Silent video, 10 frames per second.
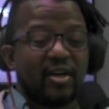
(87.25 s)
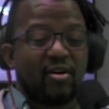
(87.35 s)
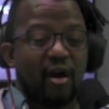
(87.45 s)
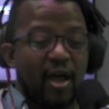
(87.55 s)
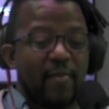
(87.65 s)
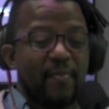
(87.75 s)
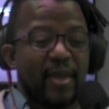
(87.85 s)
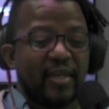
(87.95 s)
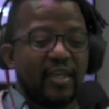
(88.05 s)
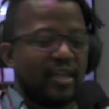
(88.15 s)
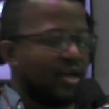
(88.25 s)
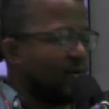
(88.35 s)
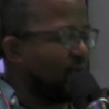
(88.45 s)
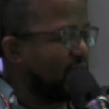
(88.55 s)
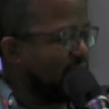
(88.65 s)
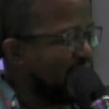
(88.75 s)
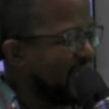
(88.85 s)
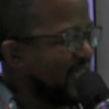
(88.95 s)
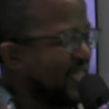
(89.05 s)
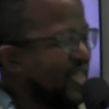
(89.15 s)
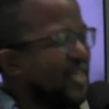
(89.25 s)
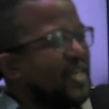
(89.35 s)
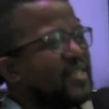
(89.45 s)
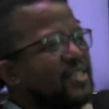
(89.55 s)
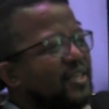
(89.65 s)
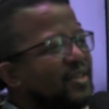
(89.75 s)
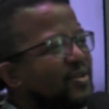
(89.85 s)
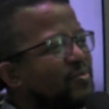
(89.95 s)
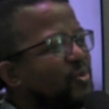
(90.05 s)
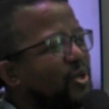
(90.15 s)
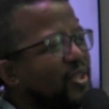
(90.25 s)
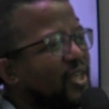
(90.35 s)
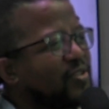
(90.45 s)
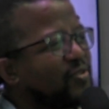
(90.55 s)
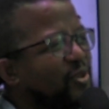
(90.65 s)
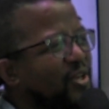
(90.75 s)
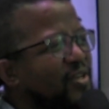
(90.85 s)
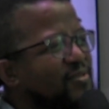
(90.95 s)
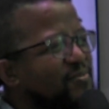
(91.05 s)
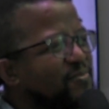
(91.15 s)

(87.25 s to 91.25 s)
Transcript: crime, and inequality. Lesley, good morning. Thanks for joining us.